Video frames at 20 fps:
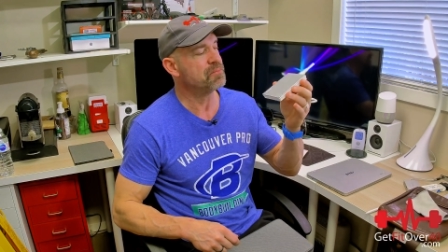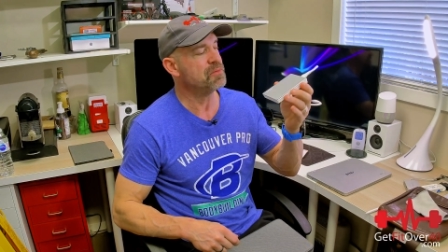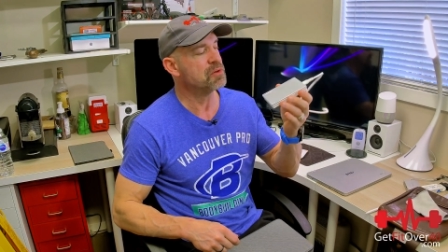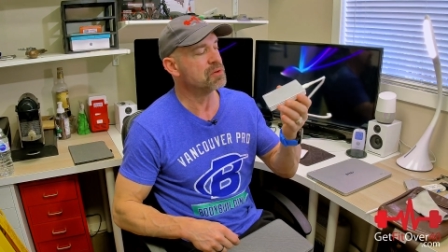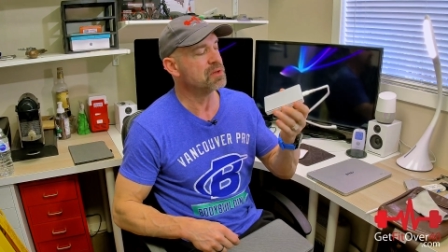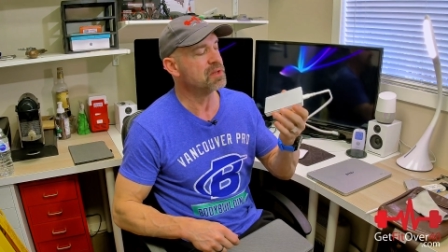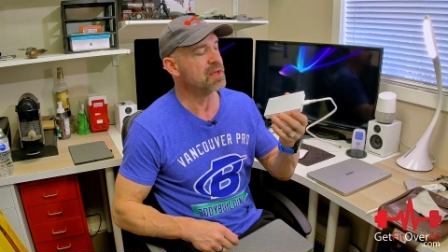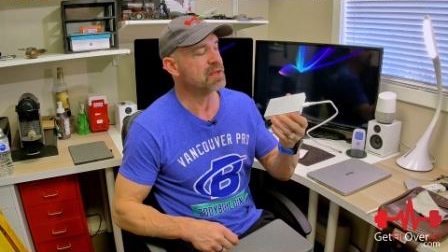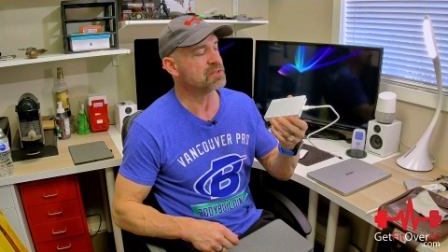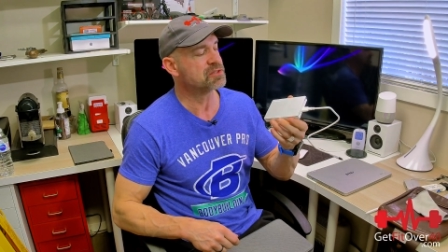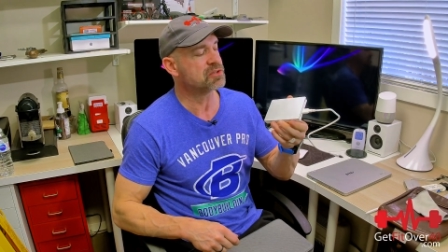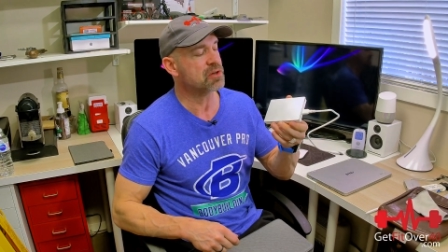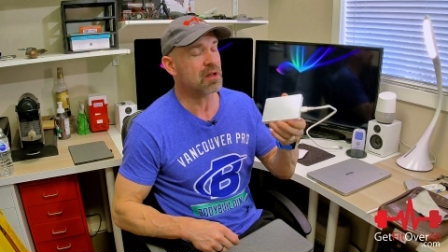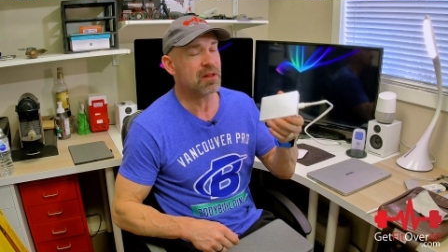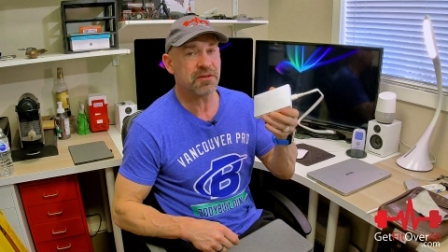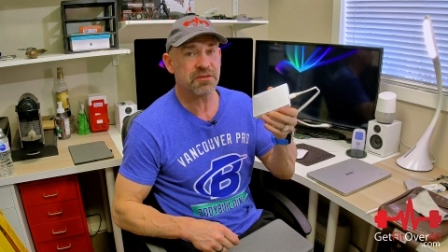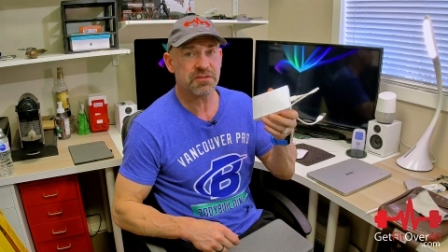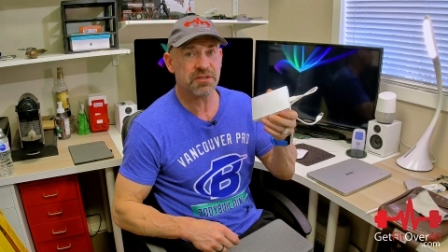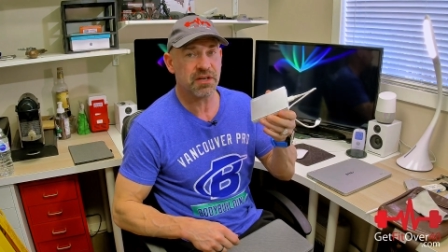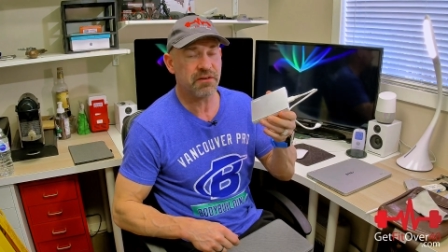you can get
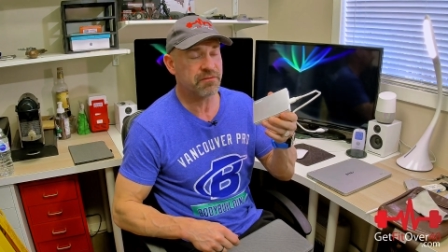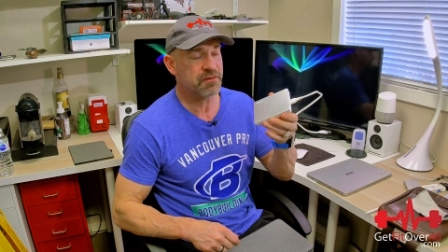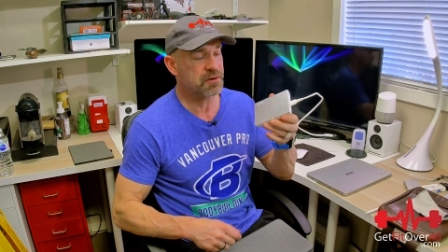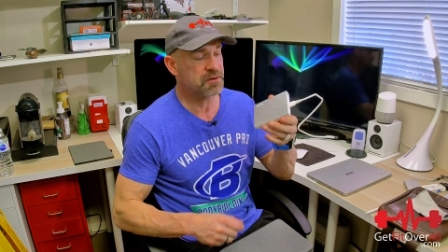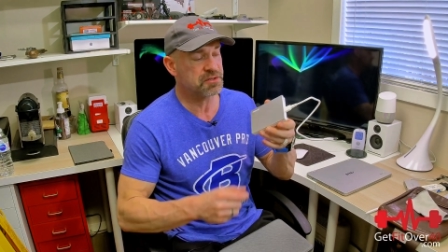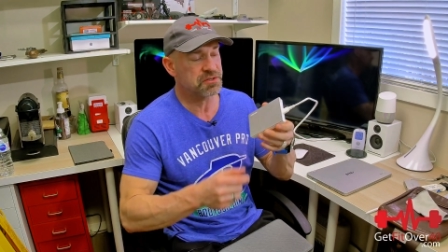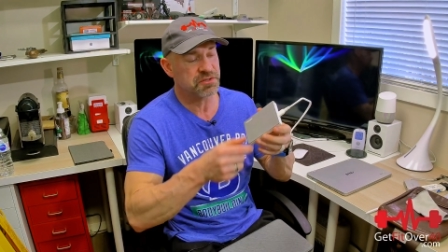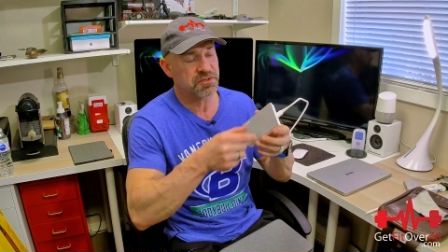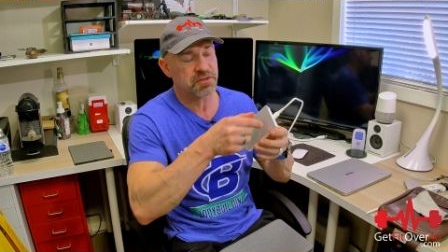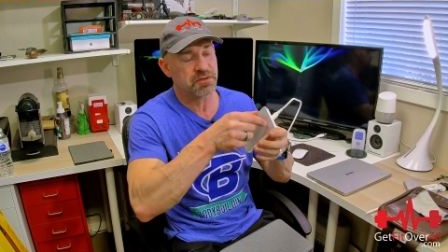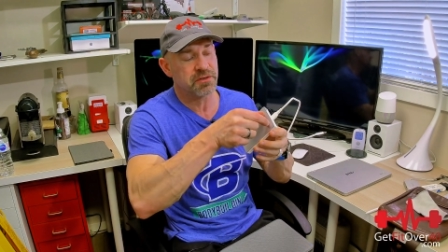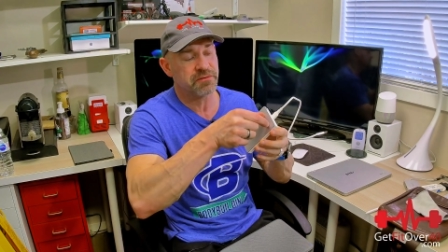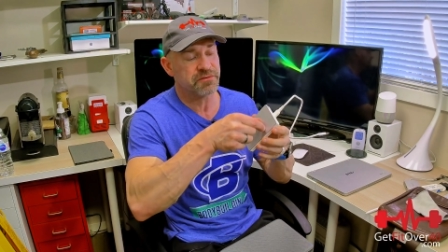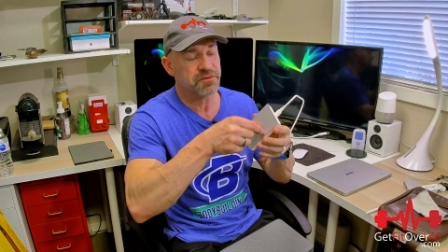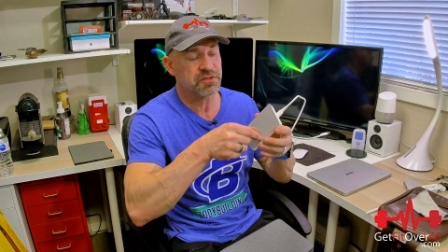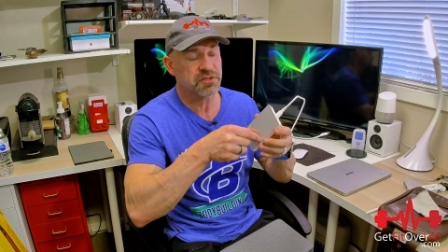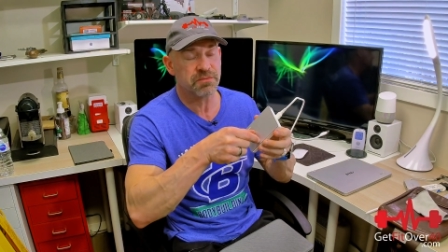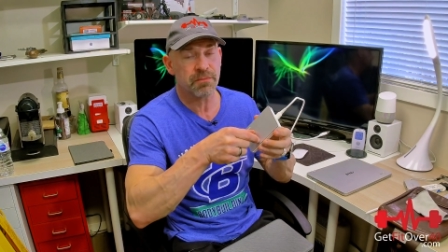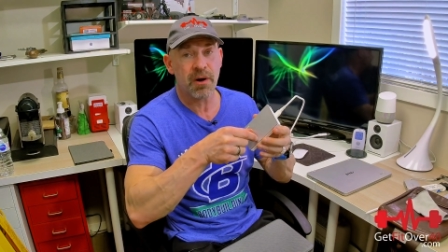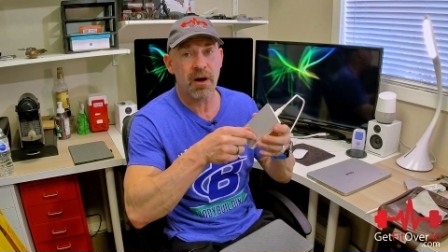solid state versions that are
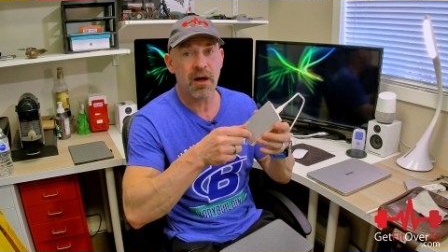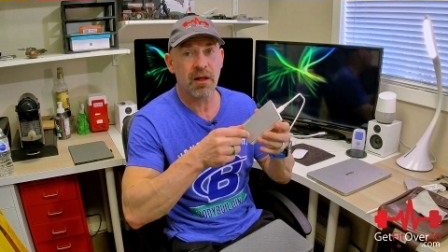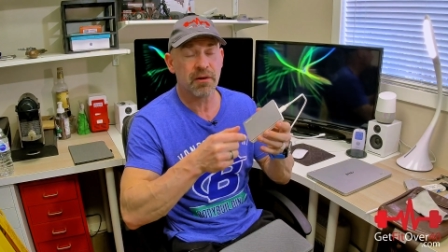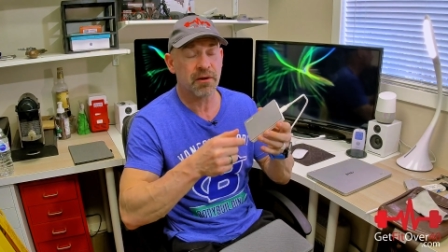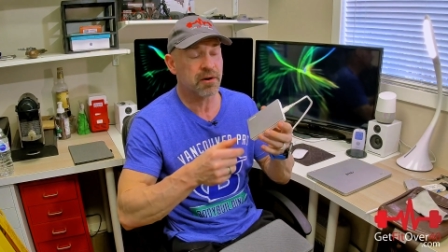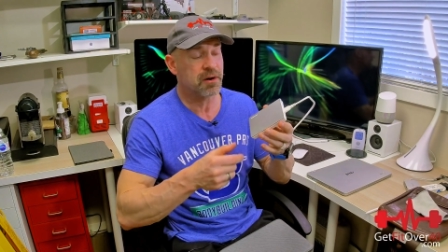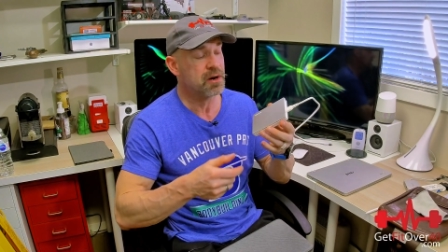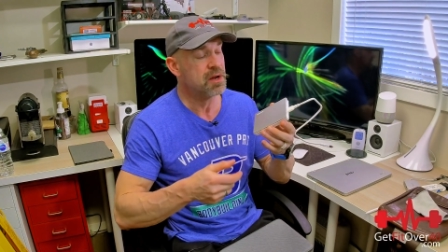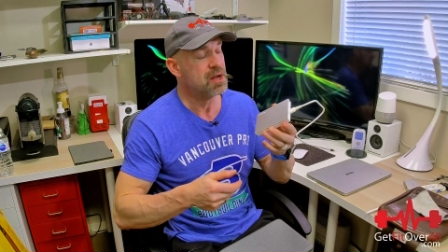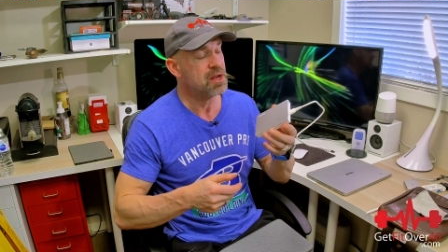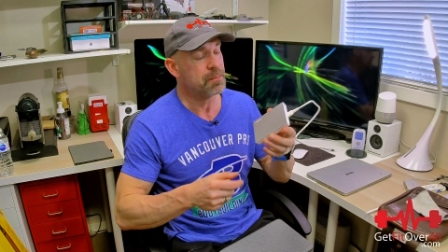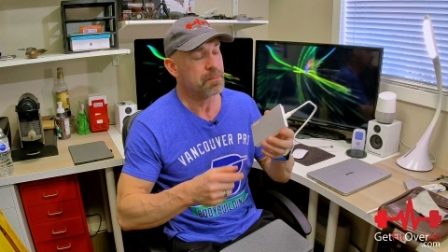even smaller,